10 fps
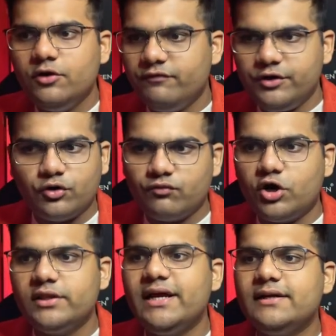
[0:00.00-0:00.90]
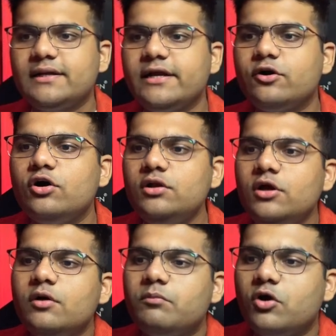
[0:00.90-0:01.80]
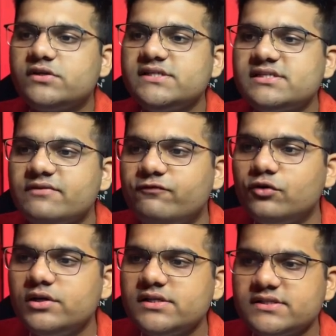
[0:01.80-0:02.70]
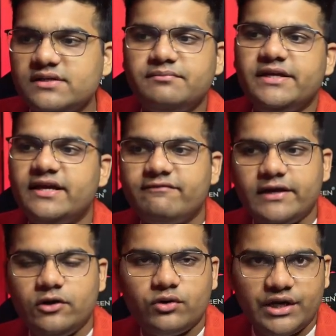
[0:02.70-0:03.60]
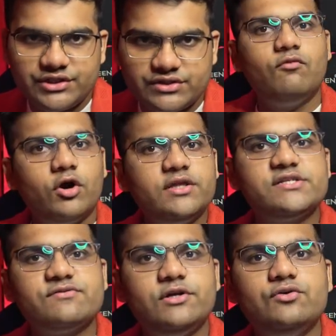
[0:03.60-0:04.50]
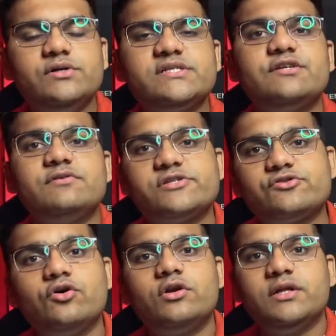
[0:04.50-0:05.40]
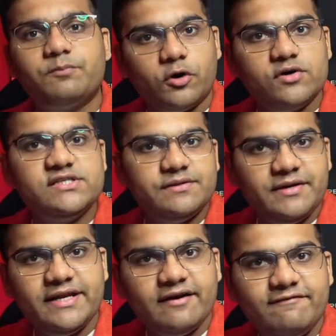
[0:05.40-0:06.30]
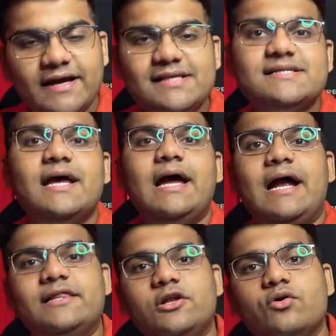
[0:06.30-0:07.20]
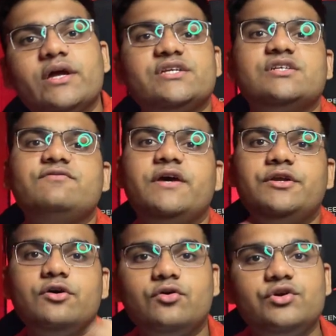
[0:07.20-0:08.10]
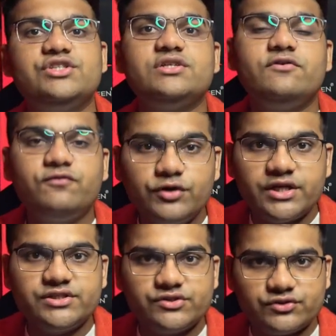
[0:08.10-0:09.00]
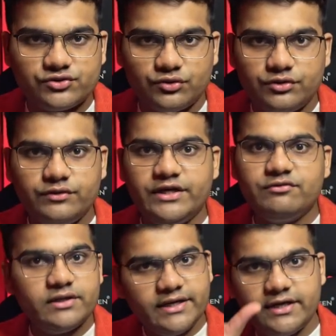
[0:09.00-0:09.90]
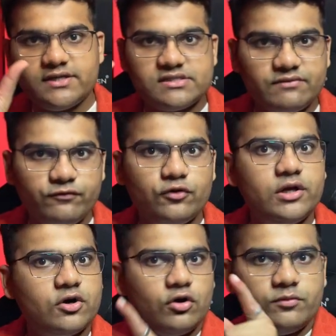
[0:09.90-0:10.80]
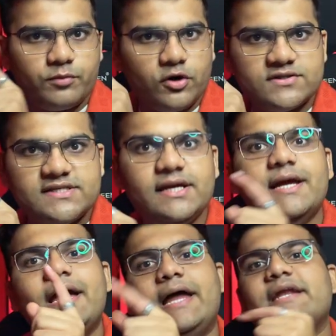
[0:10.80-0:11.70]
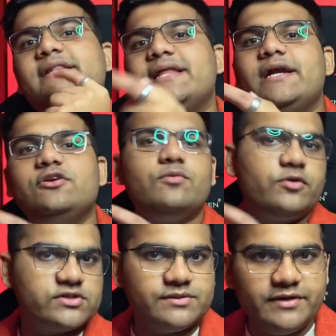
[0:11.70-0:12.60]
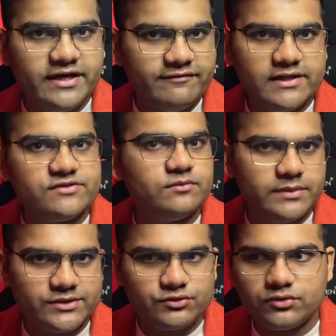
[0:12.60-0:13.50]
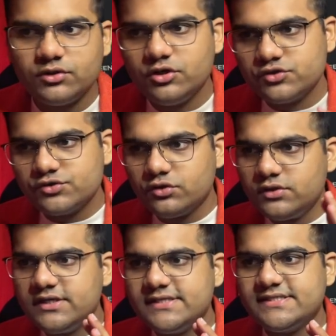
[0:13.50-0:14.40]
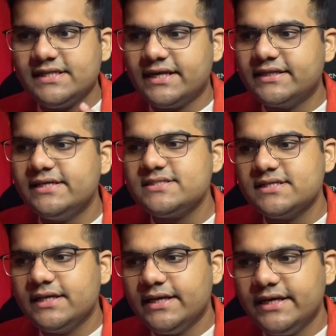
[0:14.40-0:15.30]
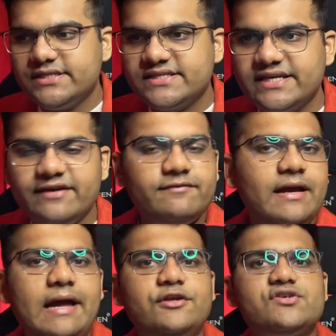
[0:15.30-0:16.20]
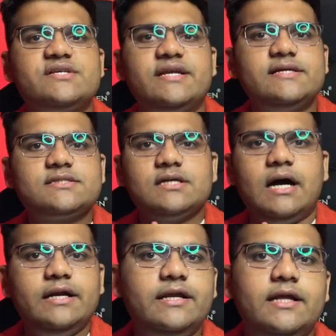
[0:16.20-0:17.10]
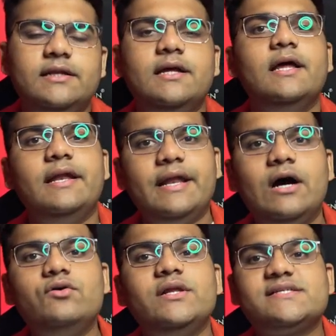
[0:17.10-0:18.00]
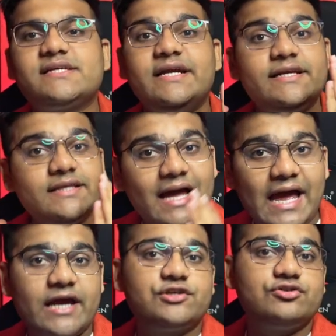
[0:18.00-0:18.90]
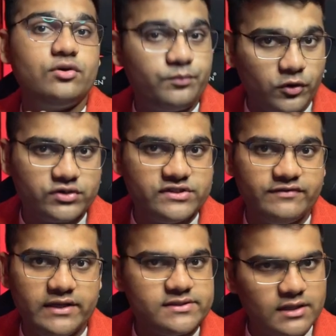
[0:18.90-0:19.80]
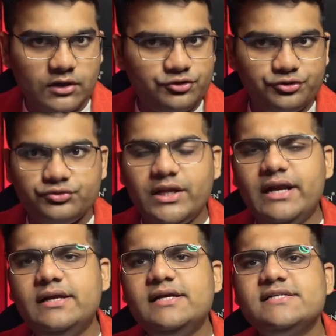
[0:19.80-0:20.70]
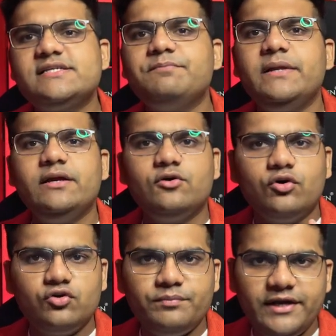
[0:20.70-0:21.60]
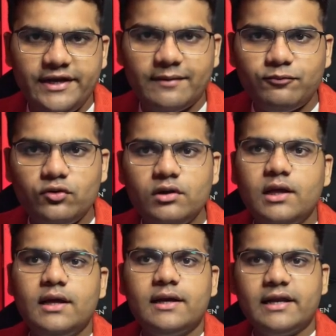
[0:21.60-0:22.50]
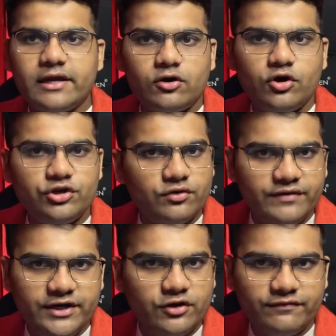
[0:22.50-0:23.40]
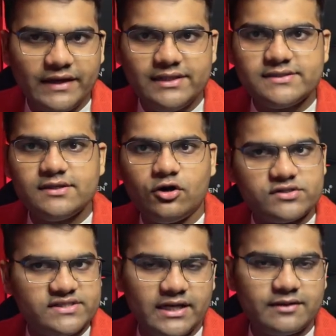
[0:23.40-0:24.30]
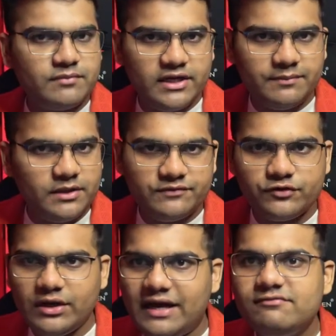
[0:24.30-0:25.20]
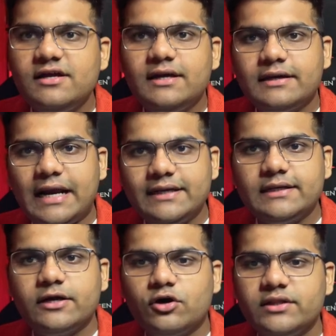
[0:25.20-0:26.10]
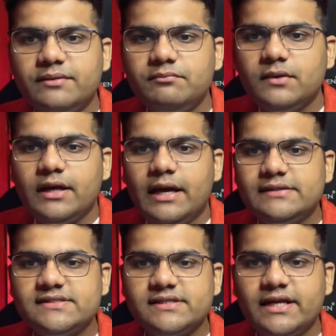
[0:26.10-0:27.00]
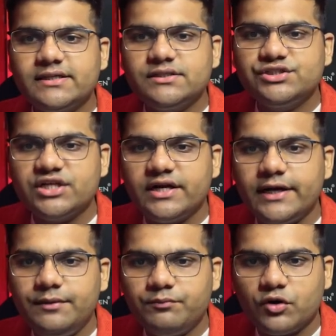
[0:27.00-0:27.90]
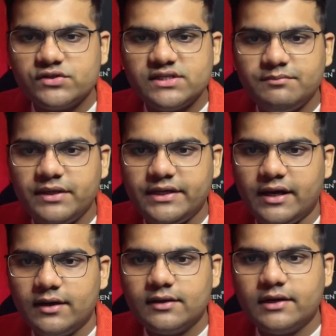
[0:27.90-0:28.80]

We don't want that. Click on proxy subfolders in media file location. What this will do is it will store the proxy media files at the location where your original footage is stored. It will create a subfolder called proxy and in that your proxy media files will be stored. So select this, hit save and your settings are done. Now let's create the actual proxy files. How to do that? Simply go to media pool, click on your video files or select multiple if you have, right click on them and select generate proxy media.